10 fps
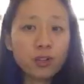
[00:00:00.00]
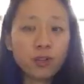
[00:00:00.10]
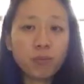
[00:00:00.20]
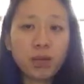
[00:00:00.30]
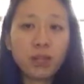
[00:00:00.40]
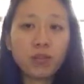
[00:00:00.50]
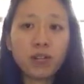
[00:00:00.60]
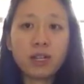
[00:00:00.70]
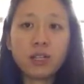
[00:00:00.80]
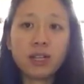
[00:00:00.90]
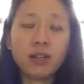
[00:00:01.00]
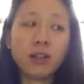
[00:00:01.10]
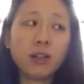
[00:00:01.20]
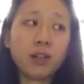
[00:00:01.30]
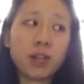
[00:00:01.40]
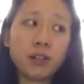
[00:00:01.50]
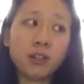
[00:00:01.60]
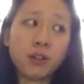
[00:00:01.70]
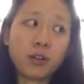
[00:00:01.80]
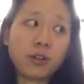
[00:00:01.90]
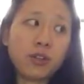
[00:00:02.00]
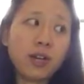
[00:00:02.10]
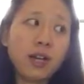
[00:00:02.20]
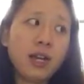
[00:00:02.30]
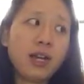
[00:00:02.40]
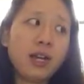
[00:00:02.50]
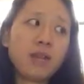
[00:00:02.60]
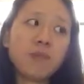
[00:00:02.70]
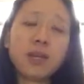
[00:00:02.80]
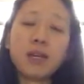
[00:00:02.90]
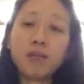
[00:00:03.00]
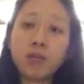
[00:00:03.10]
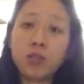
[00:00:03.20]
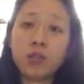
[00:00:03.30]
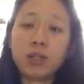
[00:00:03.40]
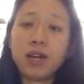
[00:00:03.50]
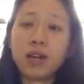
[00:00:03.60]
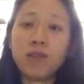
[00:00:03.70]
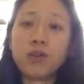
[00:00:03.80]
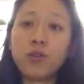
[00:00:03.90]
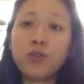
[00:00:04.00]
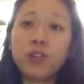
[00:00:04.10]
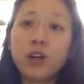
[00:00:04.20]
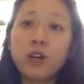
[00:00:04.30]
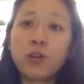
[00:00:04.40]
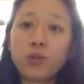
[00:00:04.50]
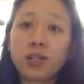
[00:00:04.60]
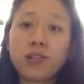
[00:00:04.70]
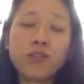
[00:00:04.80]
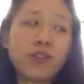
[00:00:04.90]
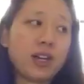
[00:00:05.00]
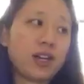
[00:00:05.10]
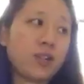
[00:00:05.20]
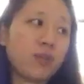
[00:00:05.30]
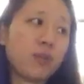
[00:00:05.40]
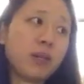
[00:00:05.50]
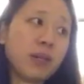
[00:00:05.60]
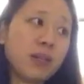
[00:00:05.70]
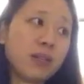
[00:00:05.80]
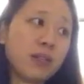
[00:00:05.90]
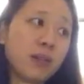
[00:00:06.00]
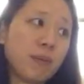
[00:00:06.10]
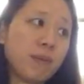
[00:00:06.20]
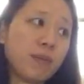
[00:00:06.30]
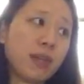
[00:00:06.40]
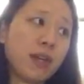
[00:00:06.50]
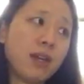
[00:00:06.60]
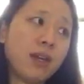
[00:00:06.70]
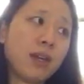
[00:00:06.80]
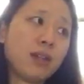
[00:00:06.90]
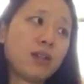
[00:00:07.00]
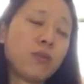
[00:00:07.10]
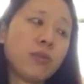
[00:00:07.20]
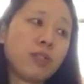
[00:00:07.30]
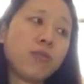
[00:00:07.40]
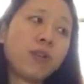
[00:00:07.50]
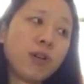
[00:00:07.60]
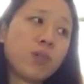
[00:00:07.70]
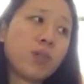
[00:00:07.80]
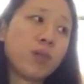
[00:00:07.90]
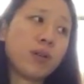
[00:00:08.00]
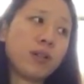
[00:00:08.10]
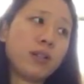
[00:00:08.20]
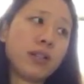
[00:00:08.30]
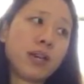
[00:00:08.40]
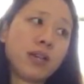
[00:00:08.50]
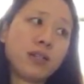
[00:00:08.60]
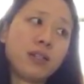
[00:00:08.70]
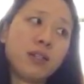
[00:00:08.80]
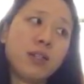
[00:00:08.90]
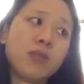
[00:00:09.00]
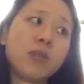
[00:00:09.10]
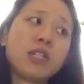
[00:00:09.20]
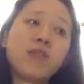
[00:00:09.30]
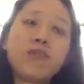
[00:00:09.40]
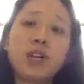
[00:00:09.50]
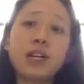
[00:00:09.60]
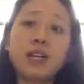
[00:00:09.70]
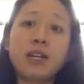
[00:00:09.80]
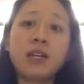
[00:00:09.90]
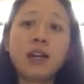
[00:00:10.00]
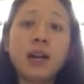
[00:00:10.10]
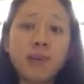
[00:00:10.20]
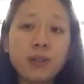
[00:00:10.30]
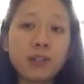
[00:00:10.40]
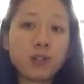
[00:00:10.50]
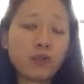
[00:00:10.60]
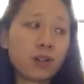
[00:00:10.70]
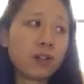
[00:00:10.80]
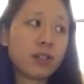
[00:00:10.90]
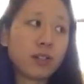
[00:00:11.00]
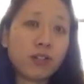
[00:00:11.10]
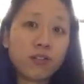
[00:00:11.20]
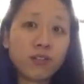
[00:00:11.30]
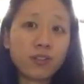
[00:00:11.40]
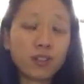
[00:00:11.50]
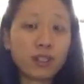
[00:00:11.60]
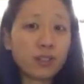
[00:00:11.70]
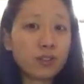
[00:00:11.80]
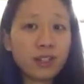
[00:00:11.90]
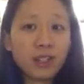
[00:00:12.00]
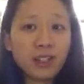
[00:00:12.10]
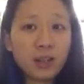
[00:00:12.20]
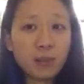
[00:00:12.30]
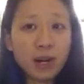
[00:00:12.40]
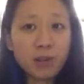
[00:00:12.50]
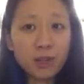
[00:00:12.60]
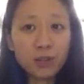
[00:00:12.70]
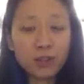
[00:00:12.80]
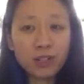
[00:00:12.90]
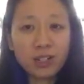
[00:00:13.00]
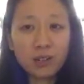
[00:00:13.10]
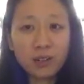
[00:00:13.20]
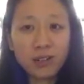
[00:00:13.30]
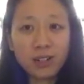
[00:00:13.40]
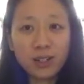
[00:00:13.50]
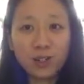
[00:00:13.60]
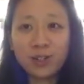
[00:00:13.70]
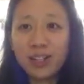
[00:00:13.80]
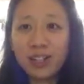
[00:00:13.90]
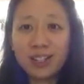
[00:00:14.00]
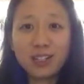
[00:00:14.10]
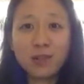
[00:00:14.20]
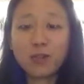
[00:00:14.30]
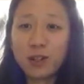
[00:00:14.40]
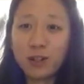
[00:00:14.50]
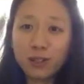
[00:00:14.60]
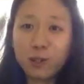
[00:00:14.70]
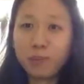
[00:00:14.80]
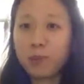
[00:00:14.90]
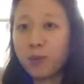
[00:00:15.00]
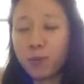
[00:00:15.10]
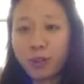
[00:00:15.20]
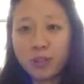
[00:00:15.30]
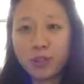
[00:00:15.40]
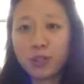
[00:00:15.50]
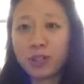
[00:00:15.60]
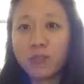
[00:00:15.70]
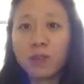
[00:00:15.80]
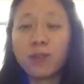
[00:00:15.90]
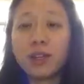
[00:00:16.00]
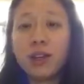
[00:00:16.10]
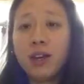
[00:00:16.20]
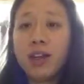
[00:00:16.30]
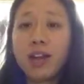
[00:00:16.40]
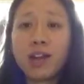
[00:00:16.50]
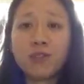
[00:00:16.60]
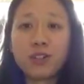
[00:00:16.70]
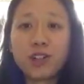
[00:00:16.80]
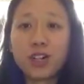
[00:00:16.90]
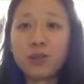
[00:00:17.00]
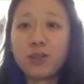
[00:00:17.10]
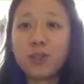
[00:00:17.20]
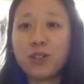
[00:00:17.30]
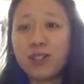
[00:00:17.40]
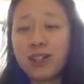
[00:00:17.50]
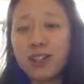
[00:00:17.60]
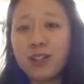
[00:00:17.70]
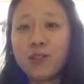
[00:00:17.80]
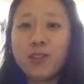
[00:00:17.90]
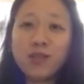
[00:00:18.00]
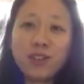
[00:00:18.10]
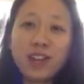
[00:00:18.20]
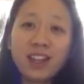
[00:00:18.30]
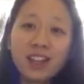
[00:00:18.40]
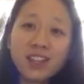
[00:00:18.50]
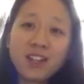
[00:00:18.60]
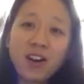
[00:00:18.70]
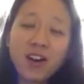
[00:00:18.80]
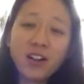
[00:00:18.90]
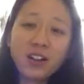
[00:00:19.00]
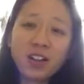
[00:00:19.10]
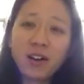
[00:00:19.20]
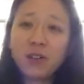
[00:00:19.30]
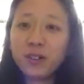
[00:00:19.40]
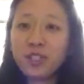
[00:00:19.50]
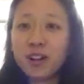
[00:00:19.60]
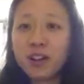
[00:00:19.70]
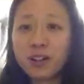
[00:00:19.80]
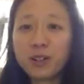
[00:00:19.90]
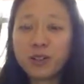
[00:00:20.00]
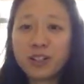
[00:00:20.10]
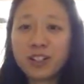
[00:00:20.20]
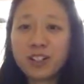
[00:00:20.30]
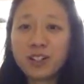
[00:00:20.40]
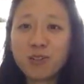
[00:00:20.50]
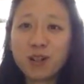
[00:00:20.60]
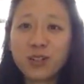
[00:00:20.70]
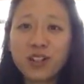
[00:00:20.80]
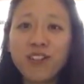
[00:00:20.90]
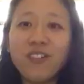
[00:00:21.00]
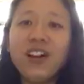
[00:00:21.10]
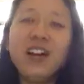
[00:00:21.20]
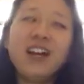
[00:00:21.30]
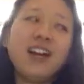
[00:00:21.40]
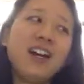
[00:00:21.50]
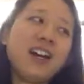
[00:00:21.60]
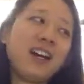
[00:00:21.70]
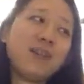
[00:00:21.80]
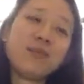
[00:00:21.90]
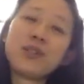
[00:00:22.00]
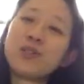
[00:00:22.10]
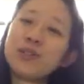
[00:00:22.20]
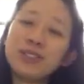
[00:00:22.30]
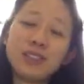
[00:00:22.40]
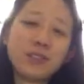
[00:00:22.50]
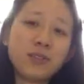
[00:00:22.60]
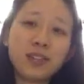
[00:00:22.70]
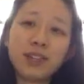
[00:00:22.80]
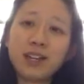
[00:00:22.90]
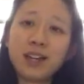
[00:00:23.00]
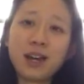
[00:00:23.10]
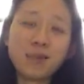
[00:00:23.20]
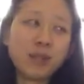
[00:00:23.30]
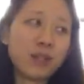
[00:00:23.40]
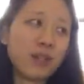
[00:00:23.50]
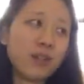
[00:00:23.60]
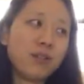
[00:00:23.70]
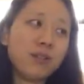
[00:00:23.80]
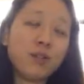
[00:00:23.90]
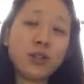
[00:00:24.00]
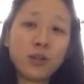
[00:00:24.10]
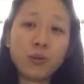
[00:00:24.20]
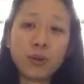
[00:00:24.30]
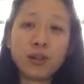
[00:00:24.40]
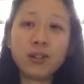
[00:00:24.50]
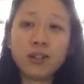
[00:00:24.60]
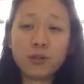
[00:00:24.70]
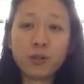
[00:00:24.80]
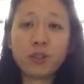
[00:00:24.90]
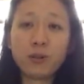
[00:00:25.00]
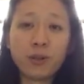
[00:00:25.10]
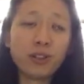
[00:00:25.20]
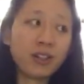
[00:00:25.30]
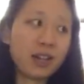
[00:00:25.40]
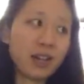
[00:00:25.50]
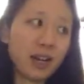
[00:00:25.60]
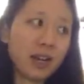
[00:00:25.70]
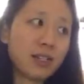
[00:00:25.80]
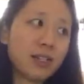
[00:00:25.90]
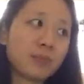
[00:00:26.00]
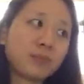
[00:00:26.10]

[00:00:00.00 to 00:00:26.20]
to make your nest egg larger and make you have overall greater financial peace. So it's very important that we define happiness for ourselves. Don't let the pop culture do it. Don't let the subliminal messages from the advertisement do it. If you get this car, you get all these hot girls to sit around you. Don't let that happen to you. You're smarter than that.